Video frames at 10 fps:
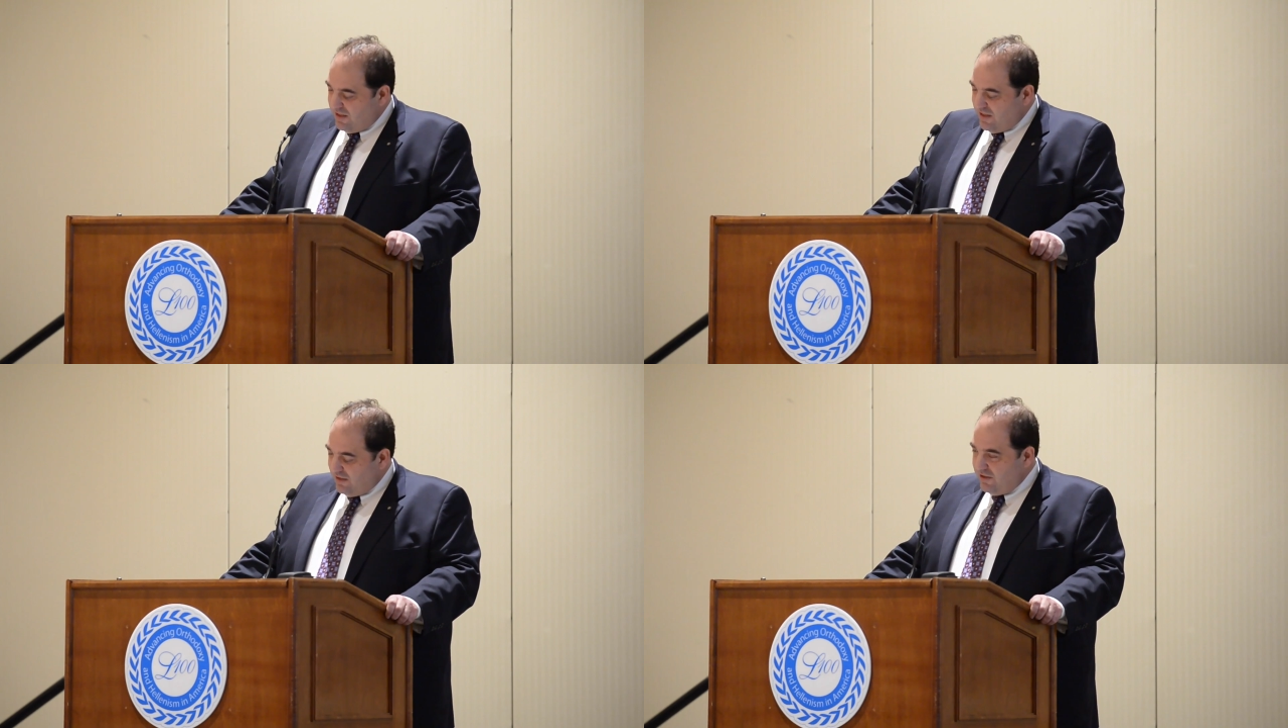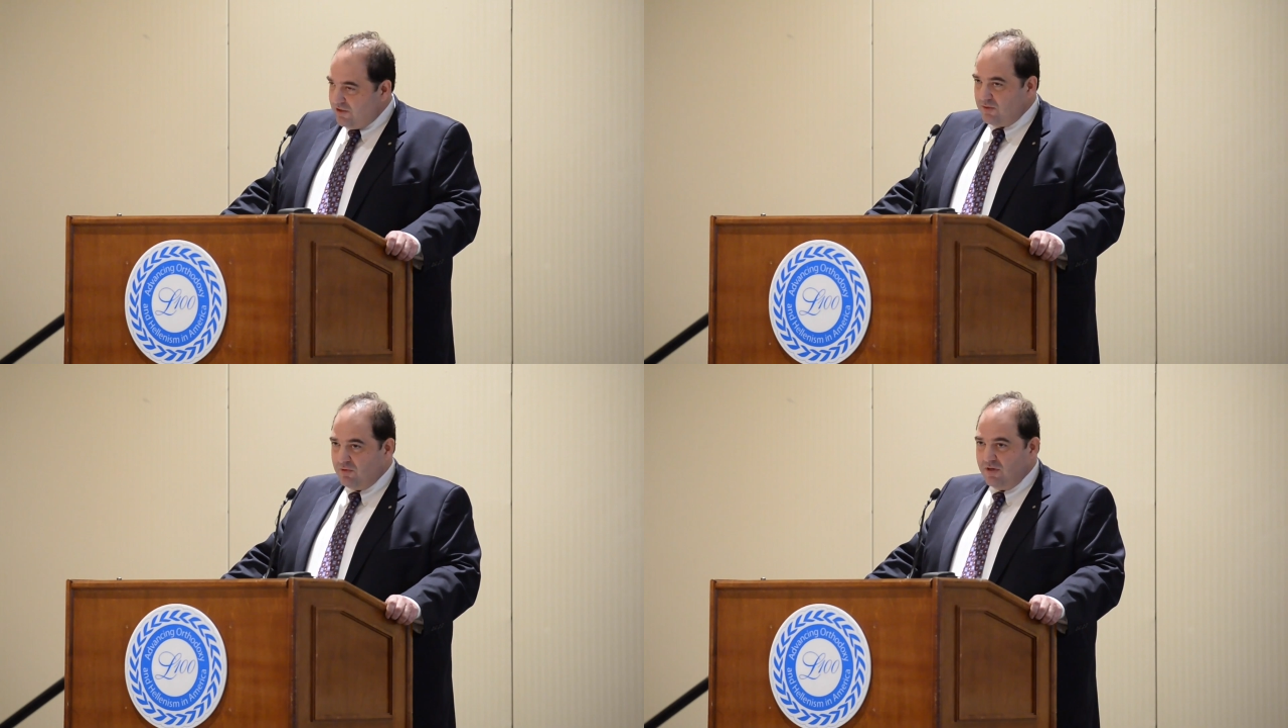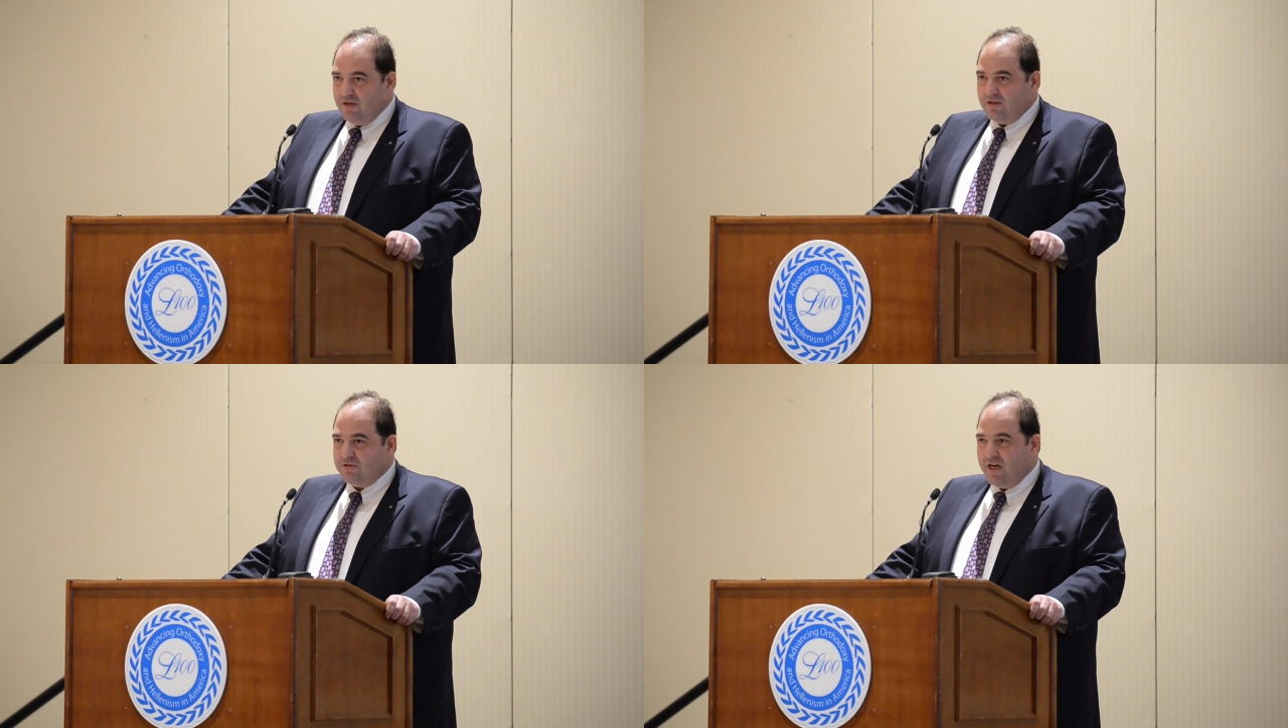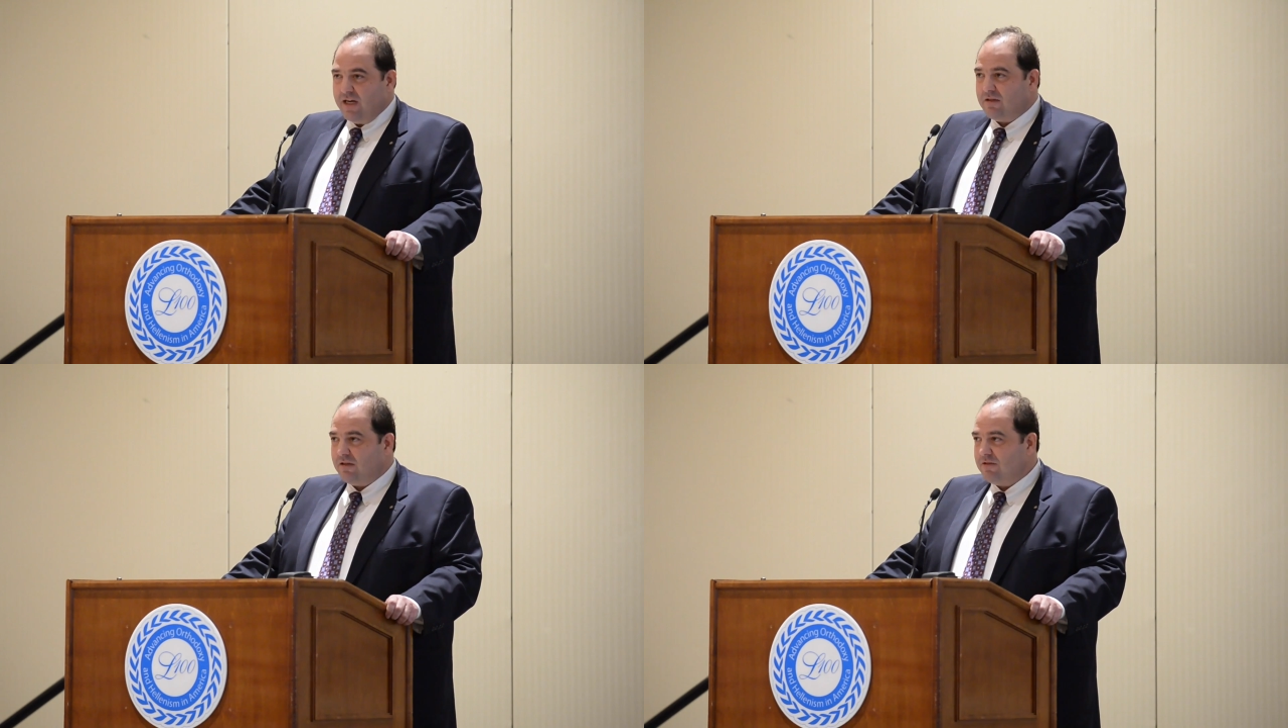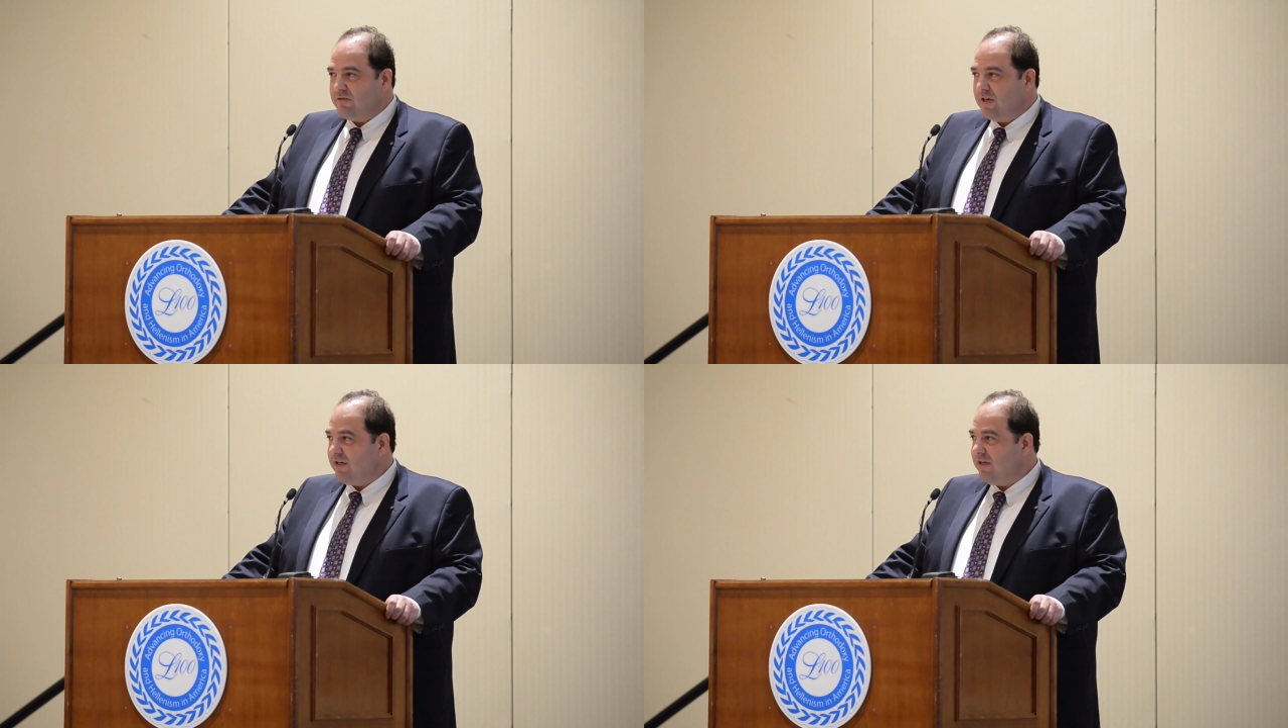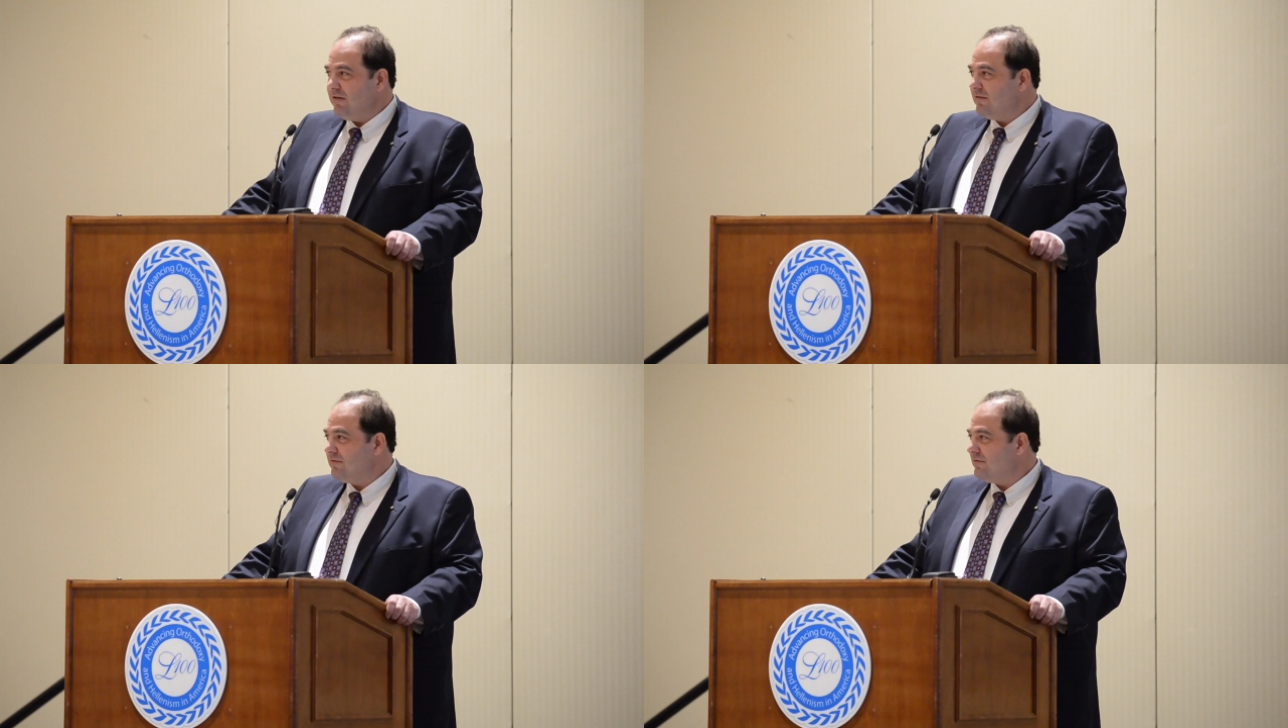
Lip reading: And Leadership 100, Drake, is Drake here?